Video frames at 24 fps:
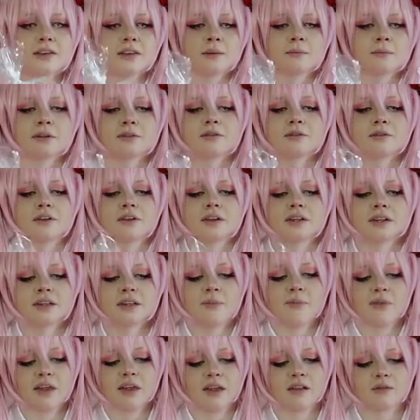at them and feeling
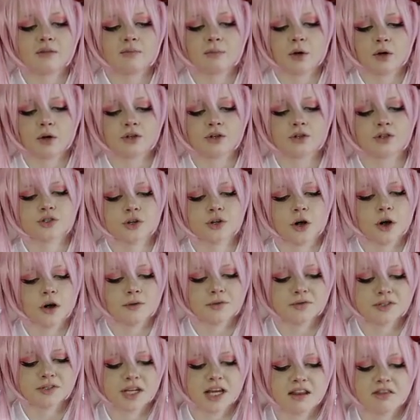them, they are
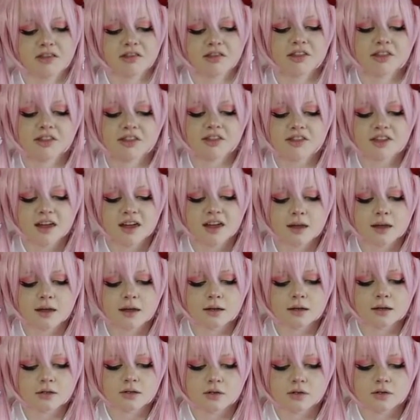soft and
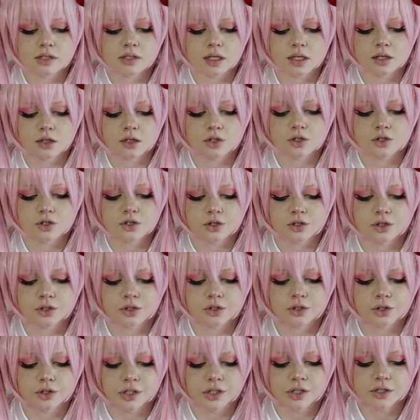thick, just like a sugar
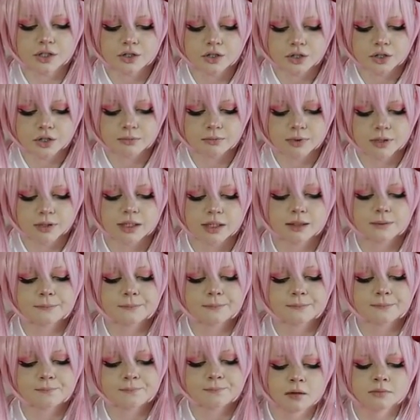cookie should be.
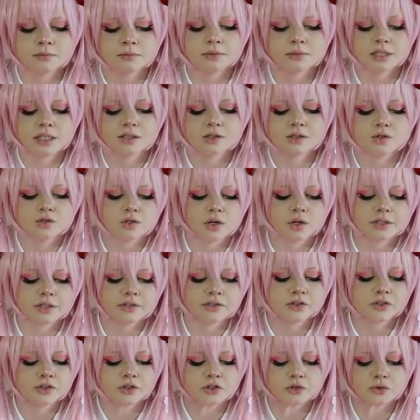It's not
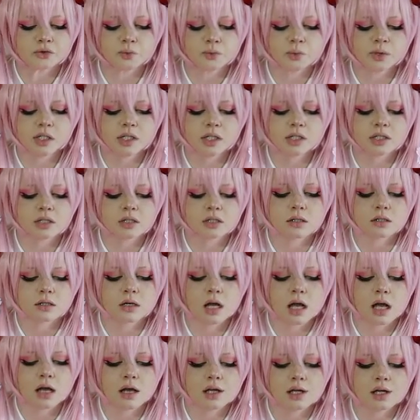as
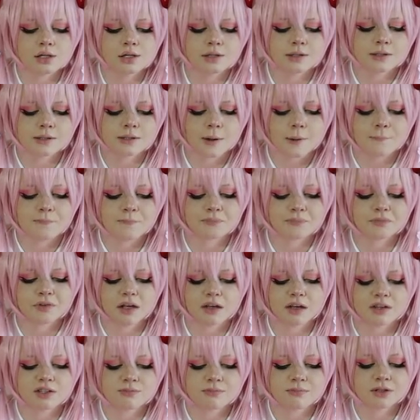sweet as
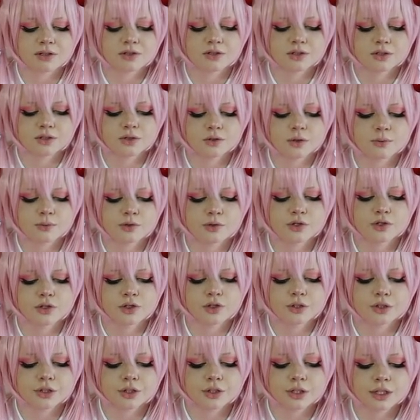I expect a normal
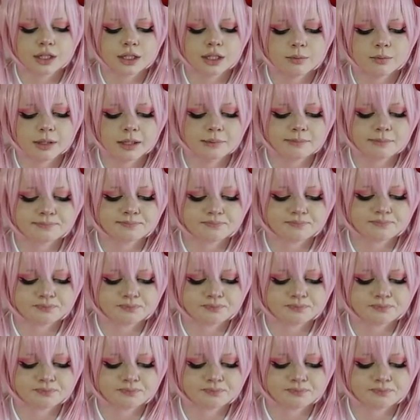sugar cookie to be.